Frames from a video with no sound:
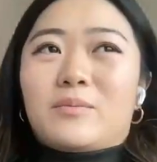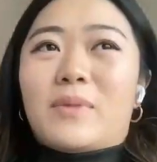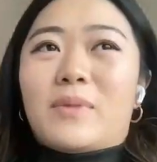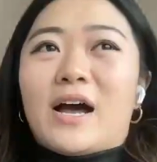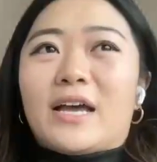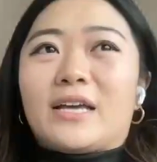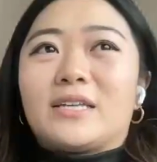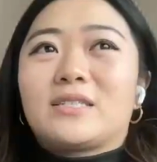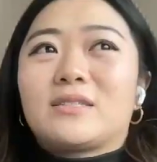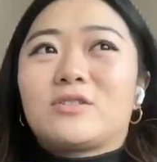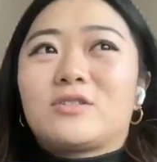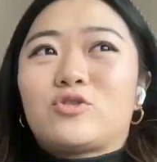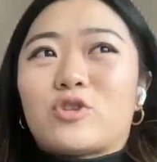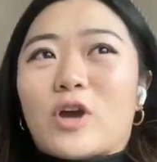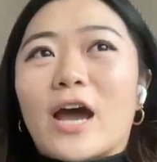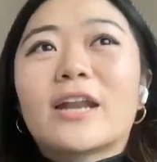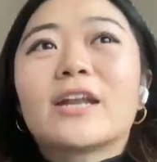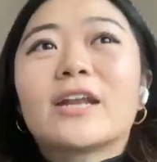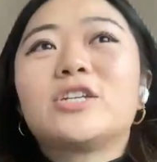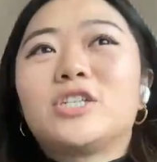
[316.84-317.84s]
my
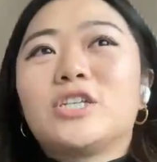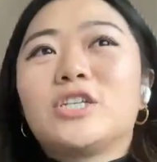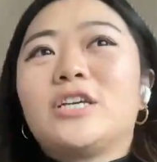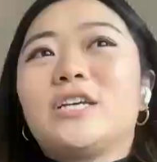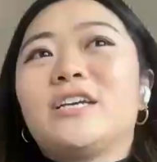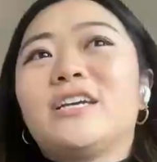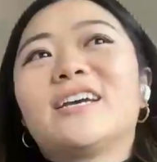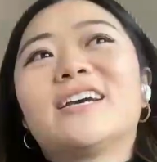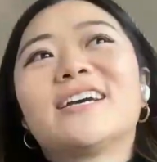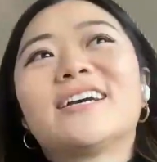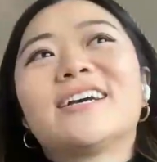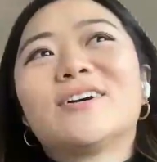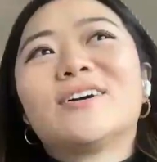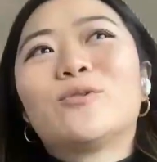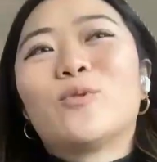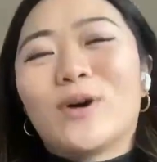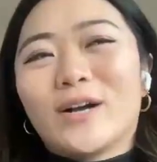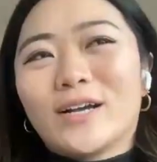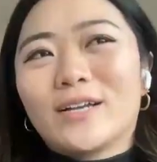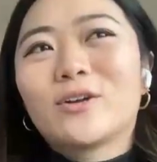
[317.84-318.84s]
strategy,
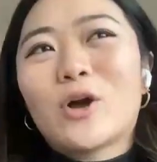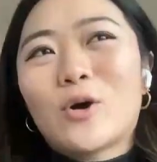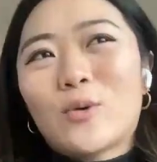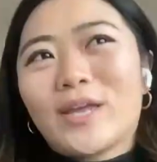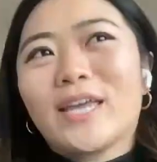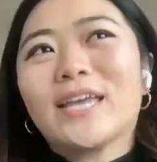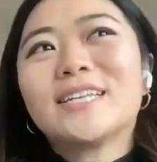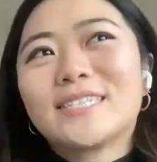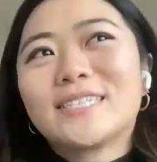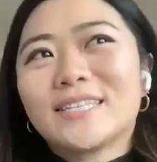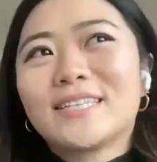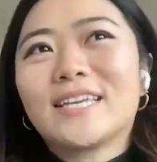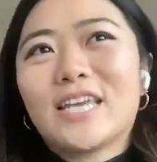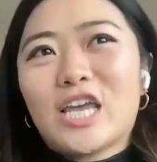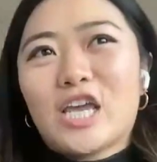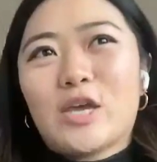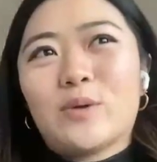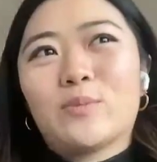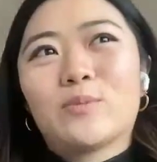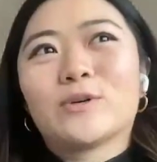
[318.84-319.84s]
what going into the
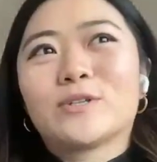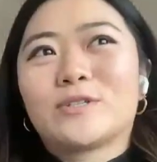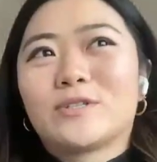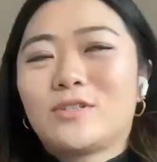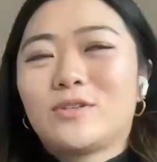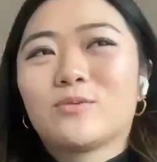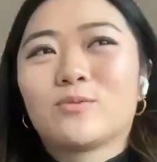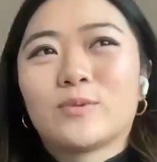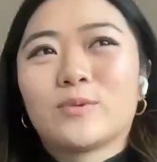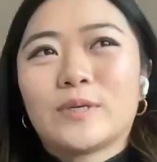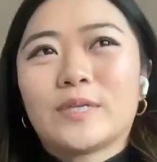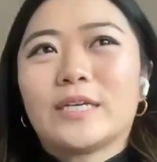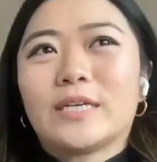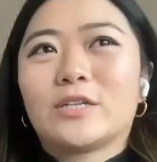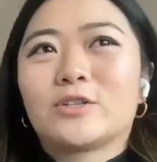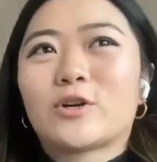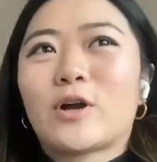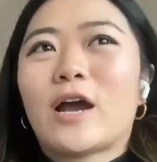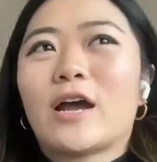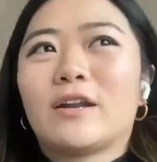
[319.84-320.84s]
game, was to
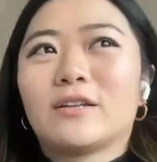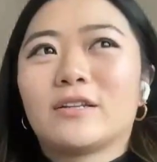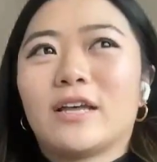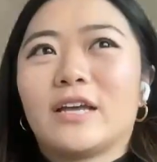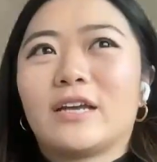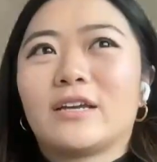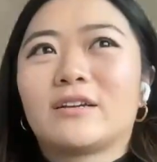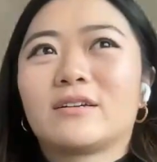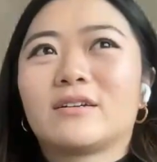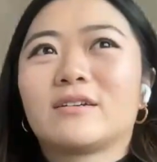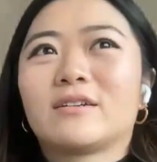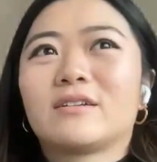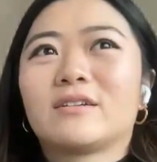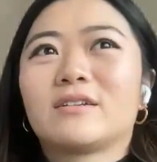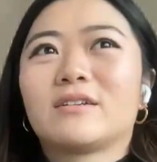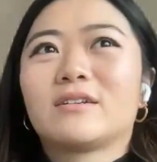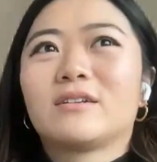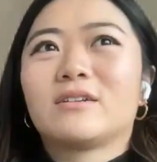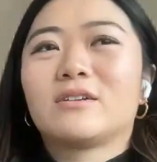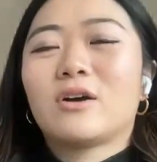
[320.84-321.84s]
really try to like
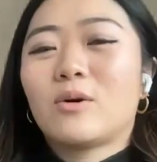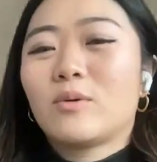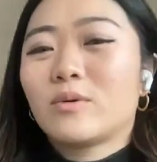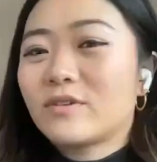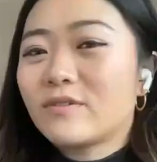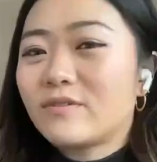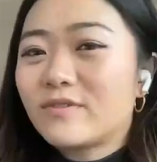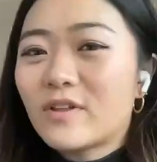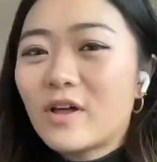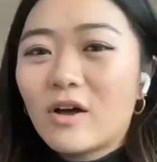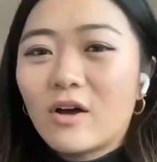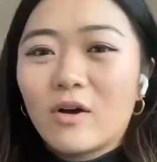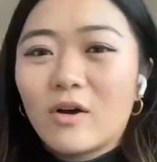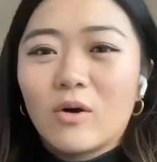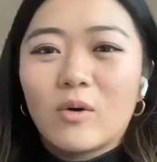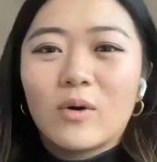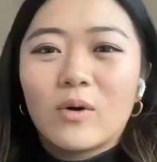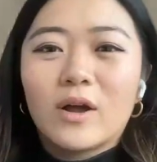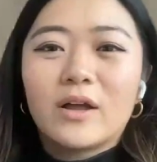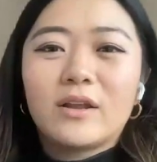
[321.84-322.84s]
go with the
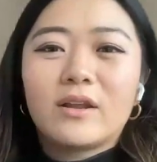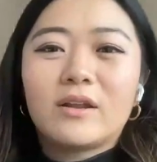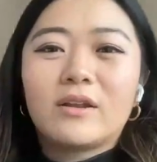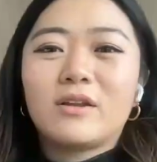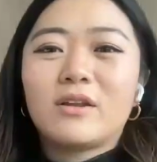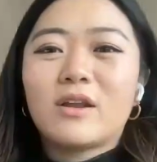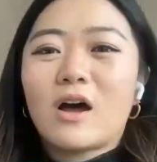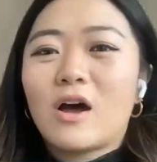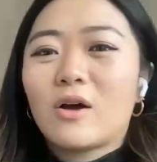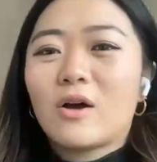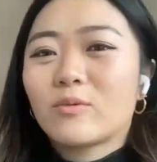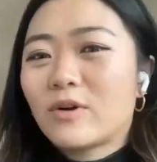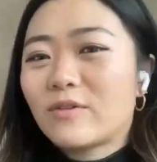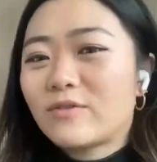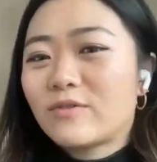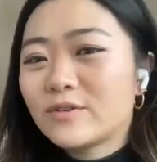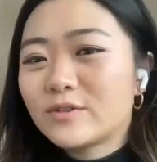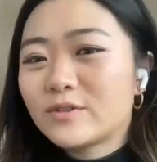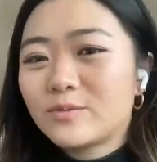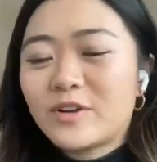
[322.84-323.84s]
flow, not
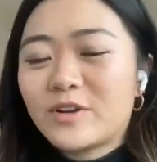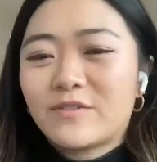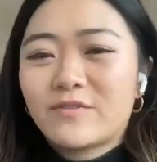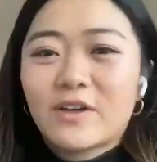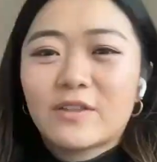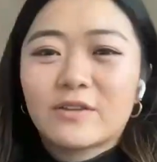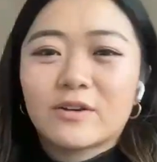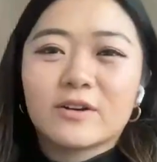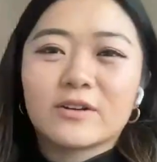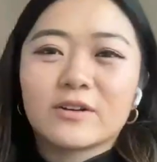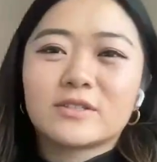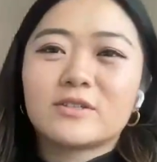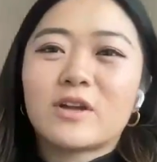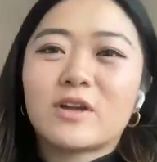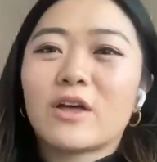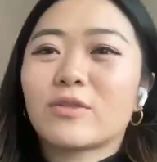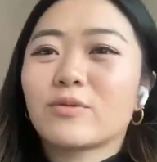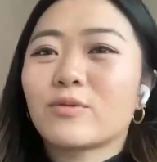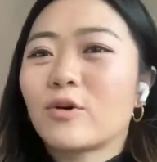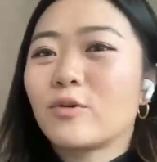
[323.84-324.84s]
ruffle too many feathers,
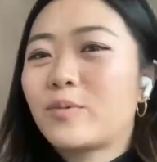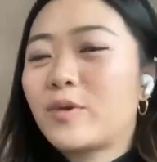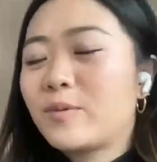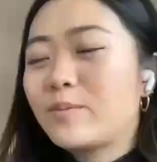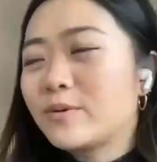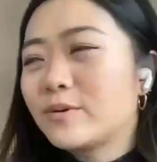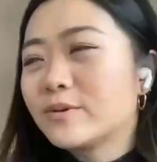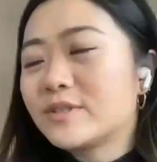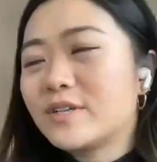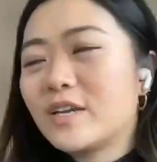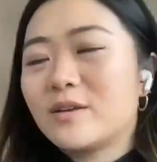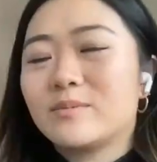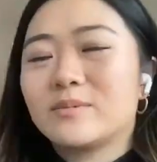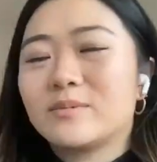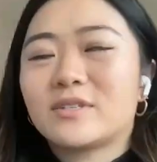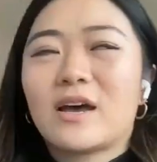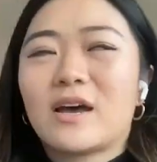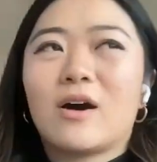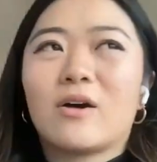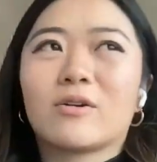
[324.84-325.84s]
not throw people's
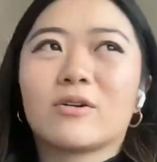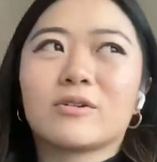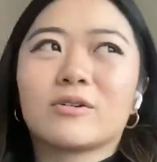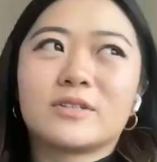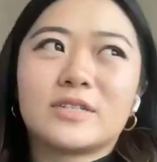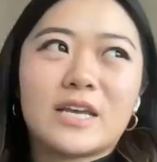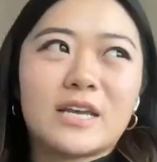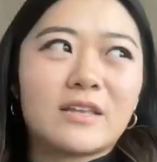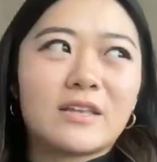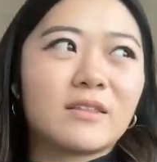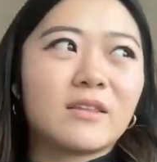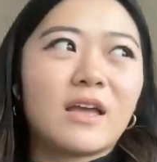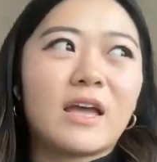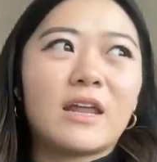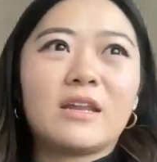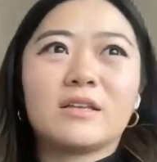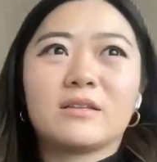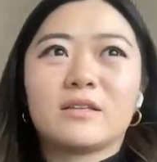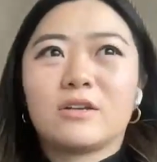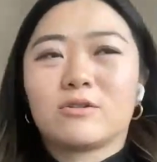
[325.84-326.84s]
names out or take
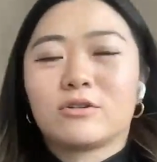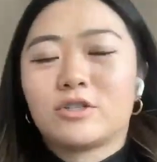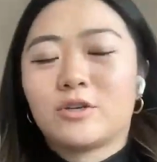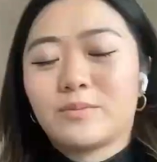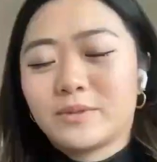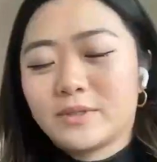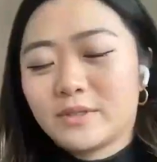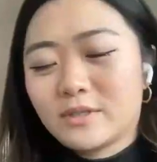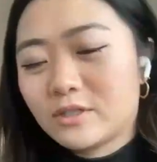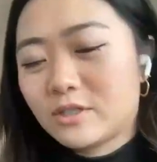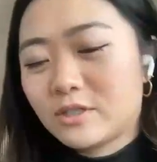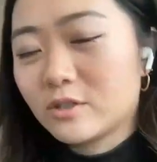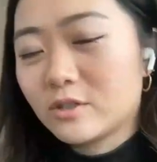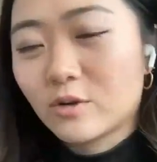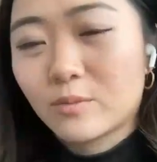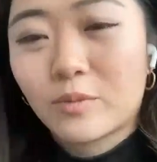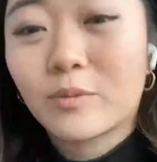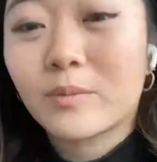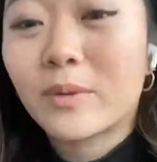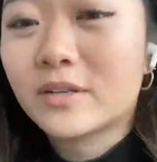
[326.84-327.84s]
any leadership positions
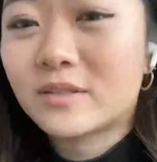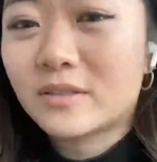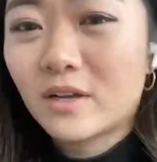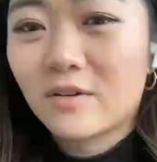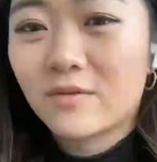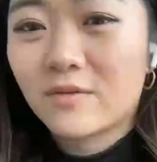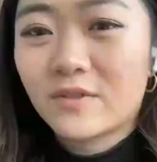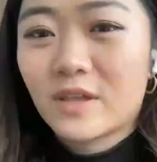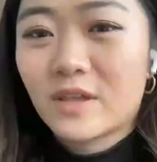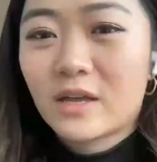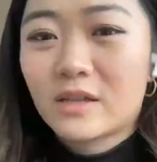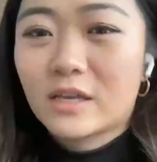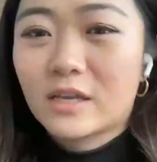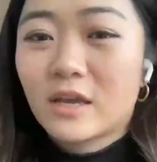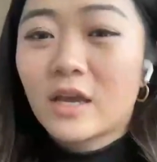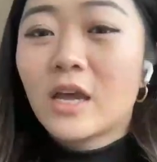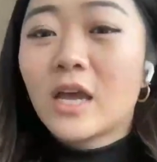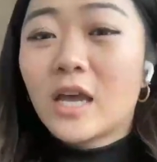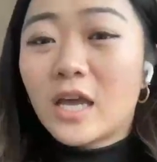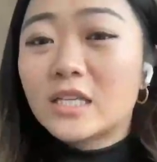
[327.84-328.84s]
or put myself in that
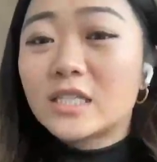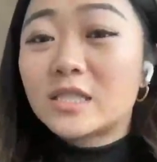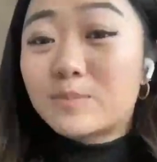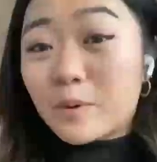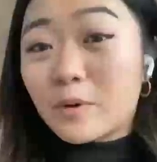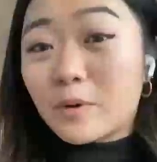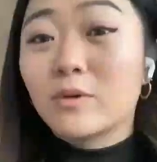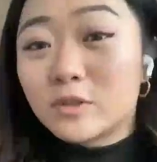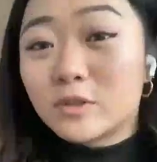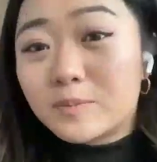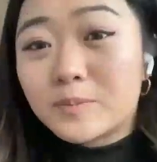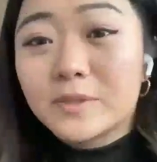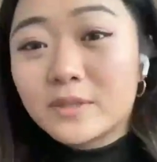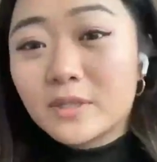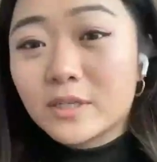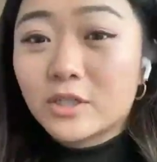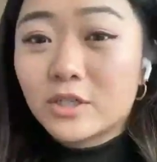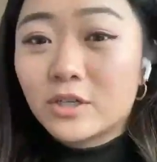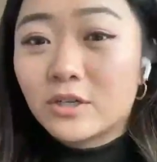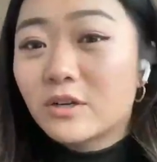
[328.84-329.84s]
like exposed
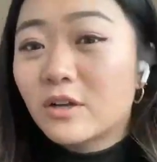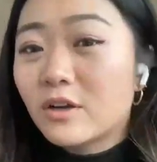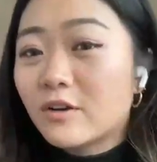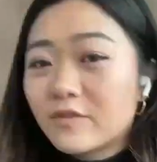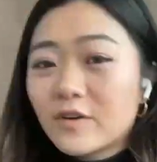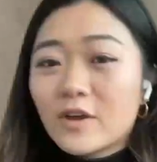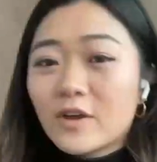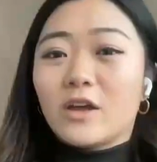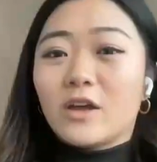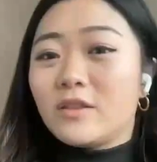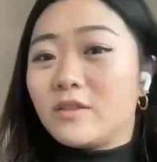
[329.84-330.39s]
position of